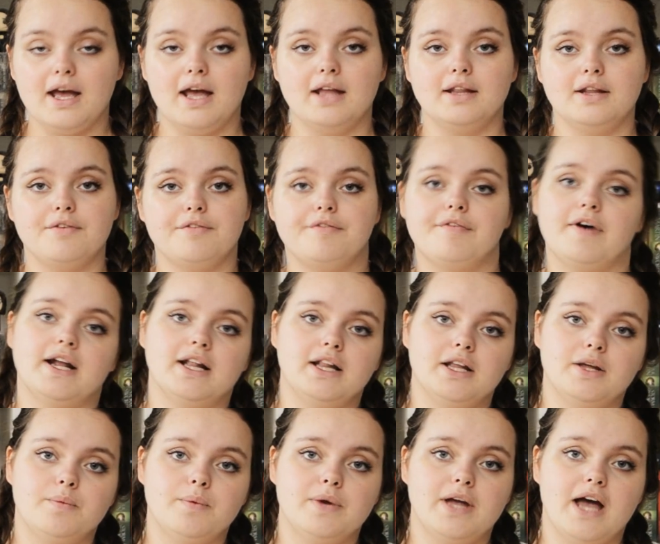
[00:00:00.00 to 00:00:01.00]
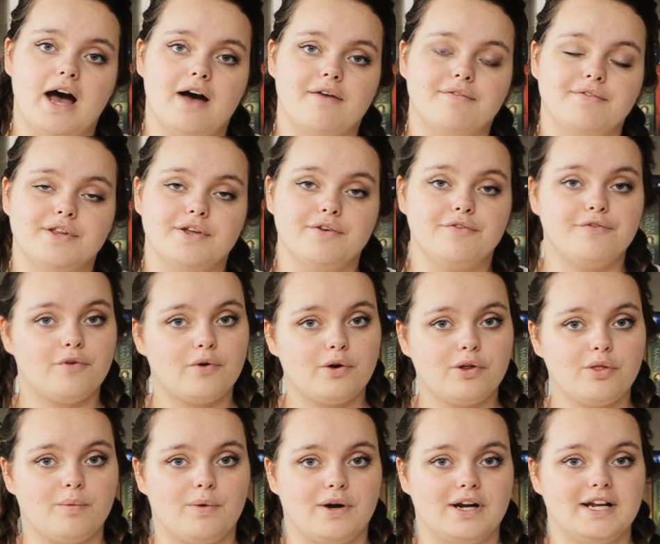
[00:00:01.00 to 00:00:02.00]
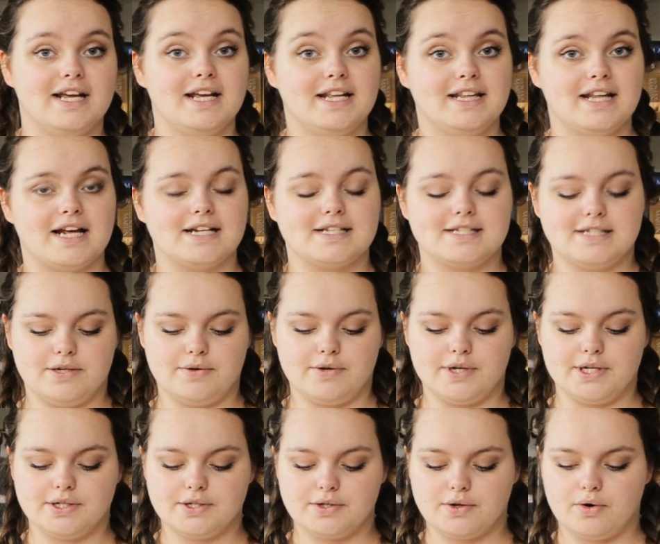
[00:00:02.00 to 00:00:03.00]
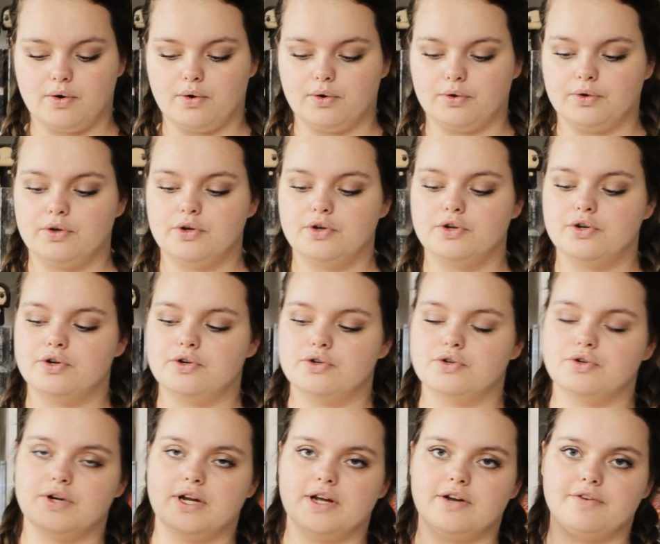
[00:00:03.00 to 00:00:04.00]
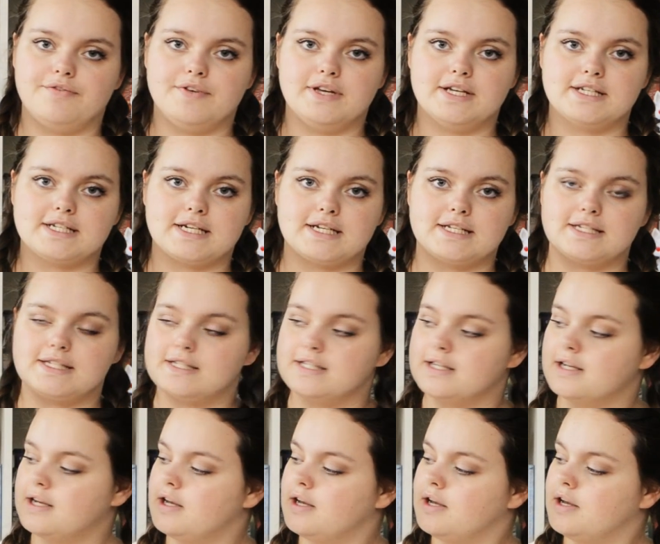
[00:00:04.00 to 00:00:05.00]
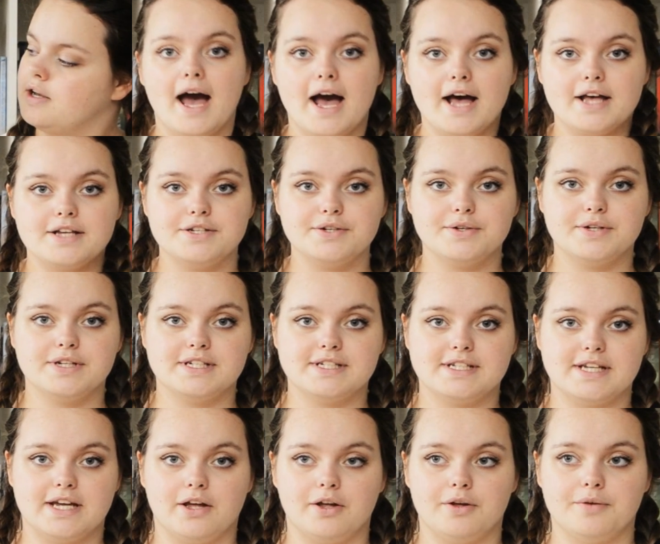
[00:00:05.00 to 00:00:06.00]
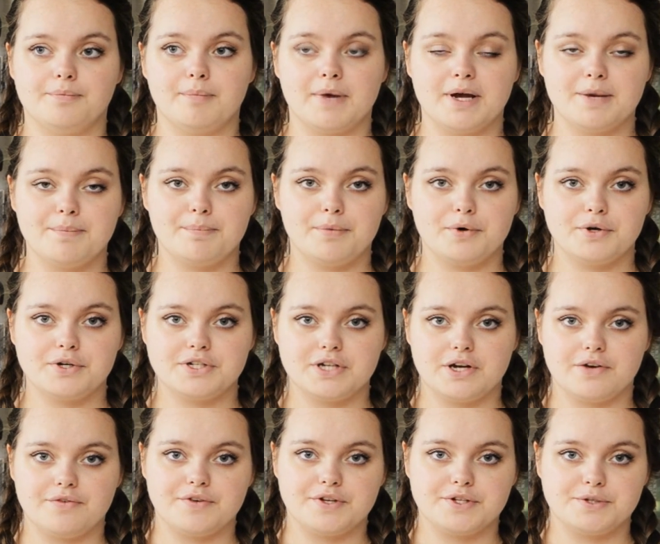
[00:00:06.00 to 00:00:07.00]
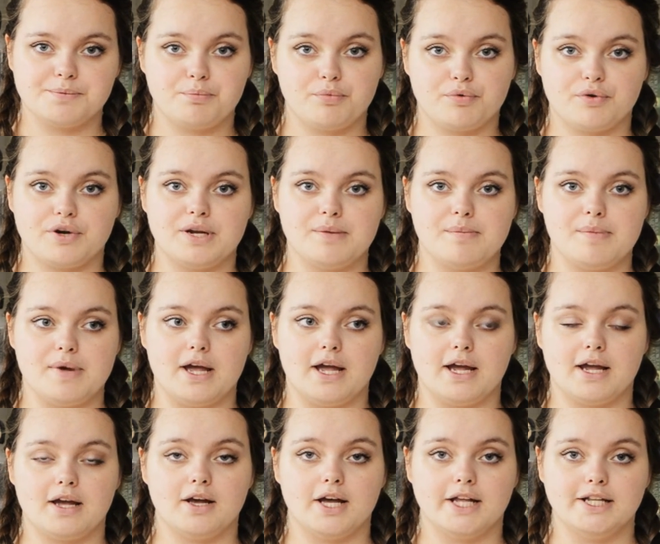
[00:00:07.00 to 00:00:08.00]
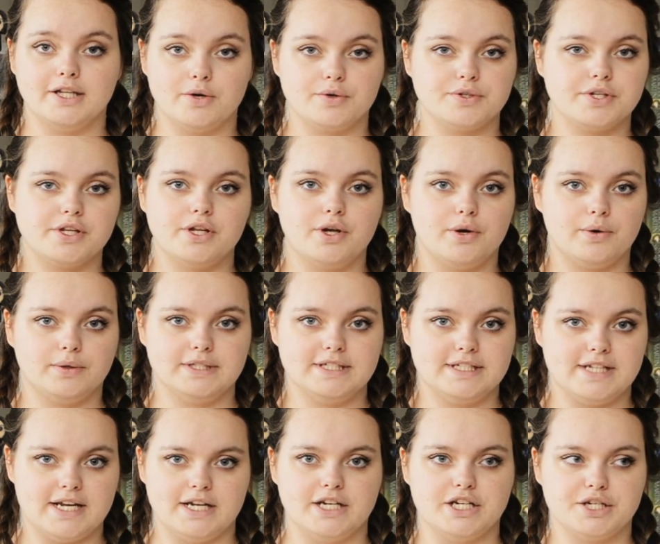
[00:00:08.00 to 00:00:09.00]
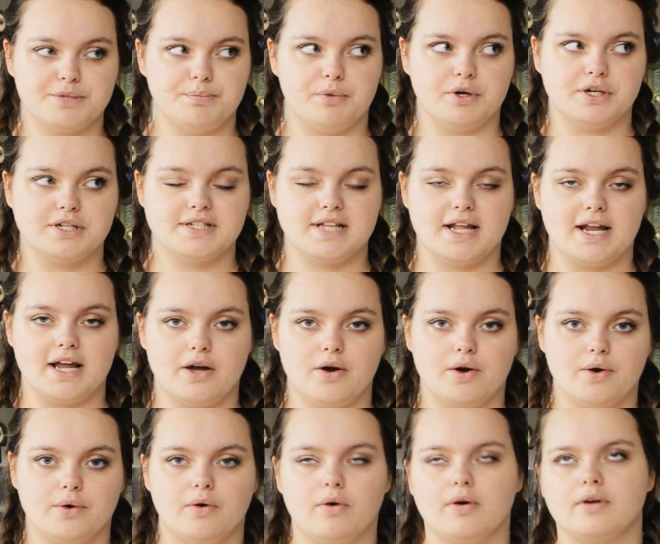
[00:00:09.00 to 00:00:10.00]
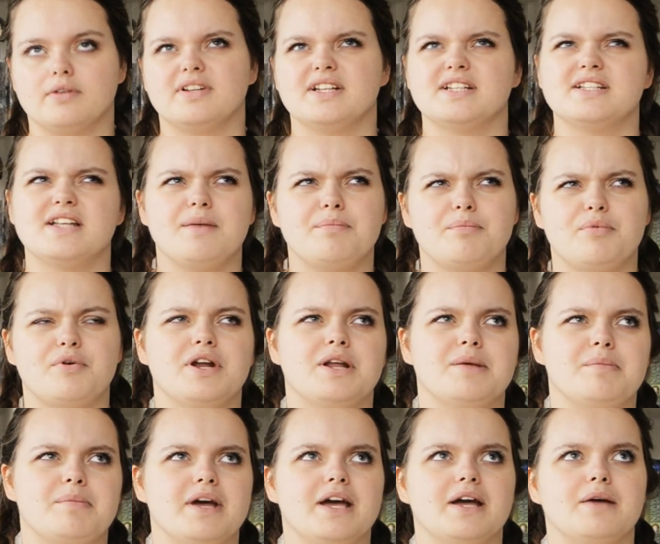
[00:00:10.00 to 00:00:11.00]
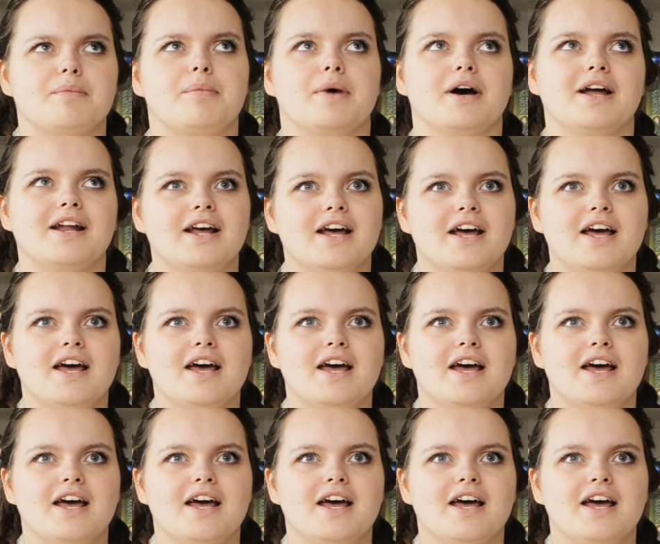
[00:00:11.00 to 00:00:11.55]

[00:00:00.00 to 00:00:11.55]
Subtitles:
And then finally we have the fourth one in that series called Journal 64. As you can tell, my bookshelf is pretty big, and those are the only Danish books that I own. Or it's not pretty big, but